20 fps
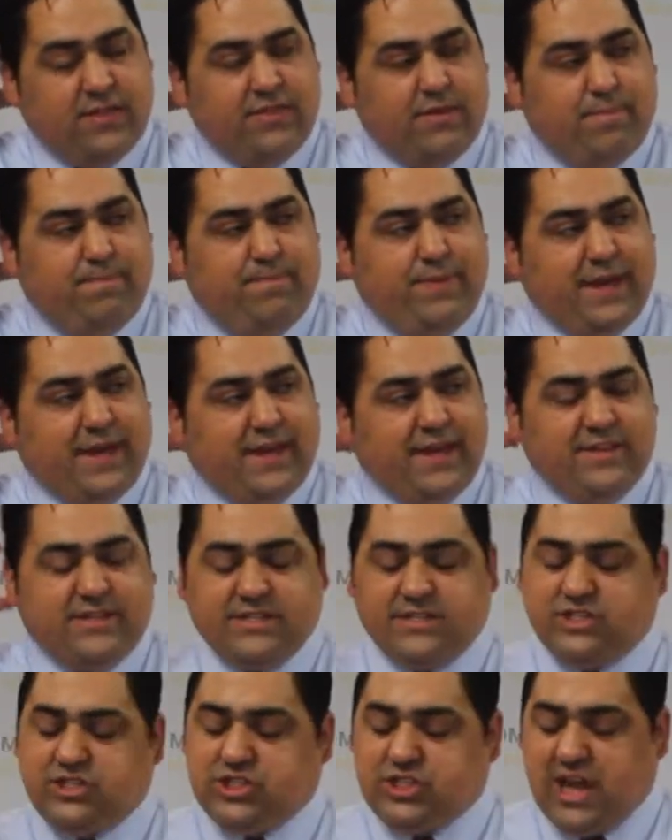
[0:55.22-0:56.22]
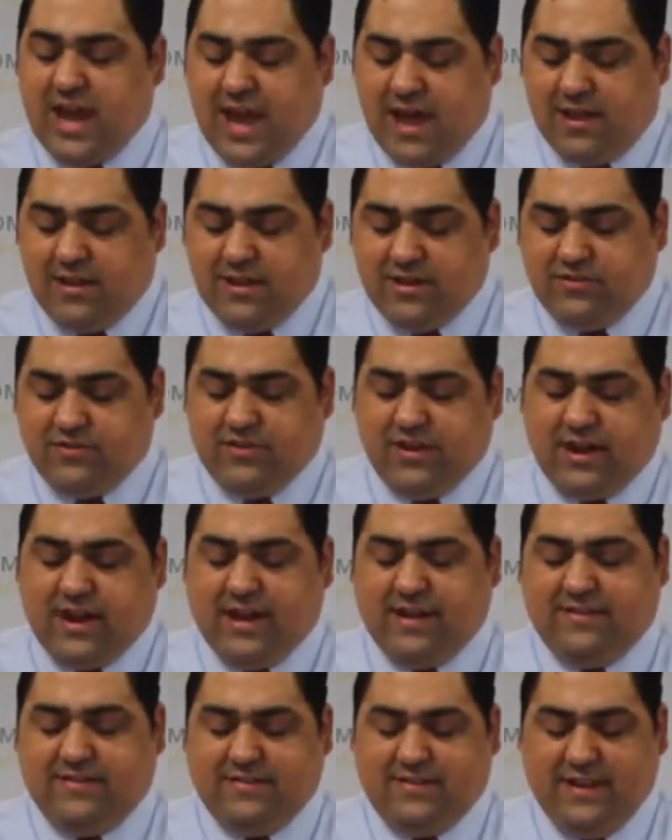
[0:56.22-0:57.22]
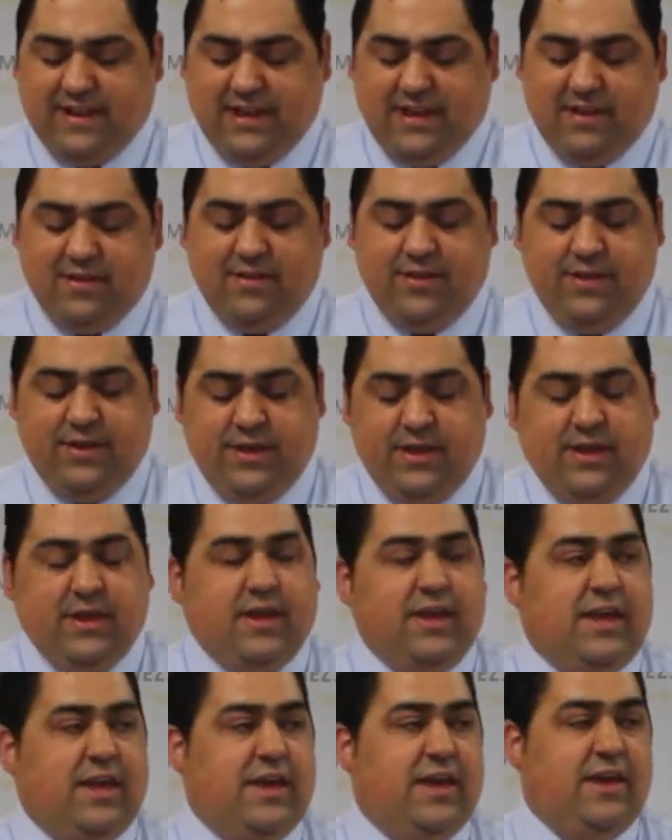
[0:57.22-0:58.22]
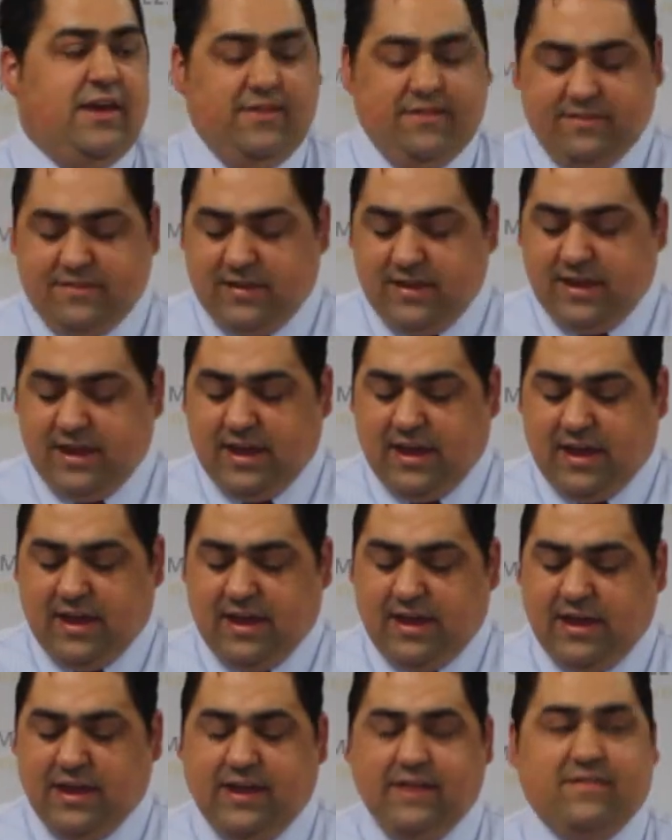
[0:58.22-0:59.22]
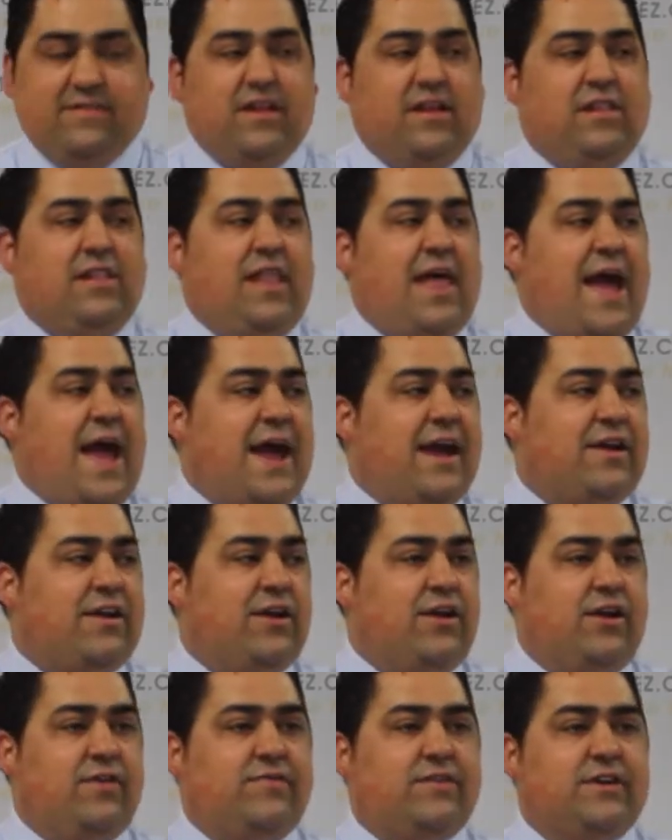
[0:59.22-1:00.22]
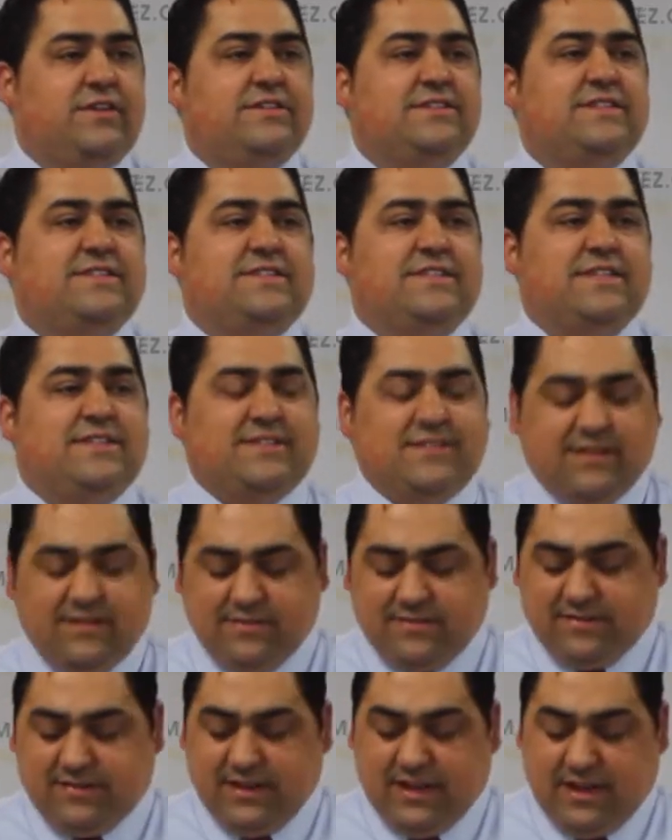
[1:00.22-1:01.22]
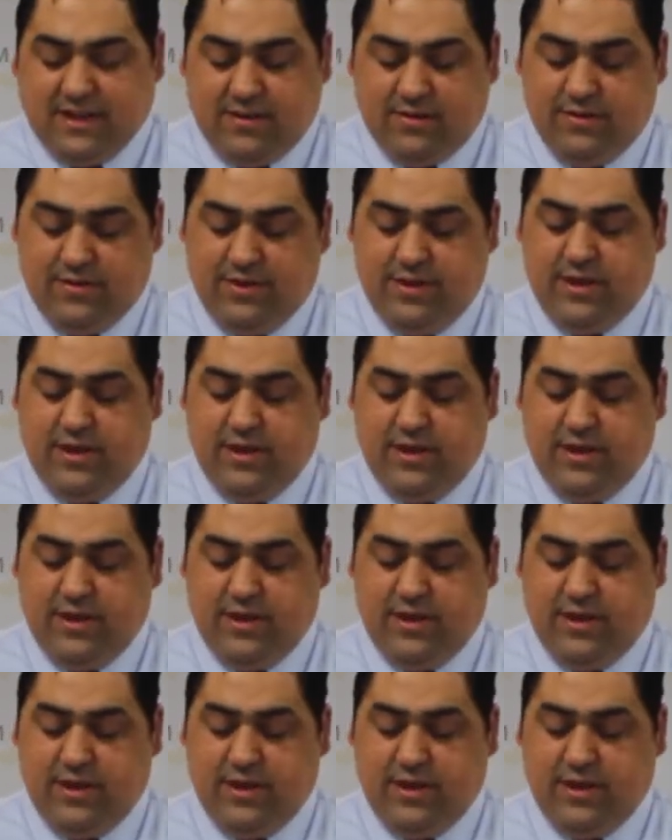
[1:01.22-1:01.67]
The biggest challenge that I see is the lack of consistency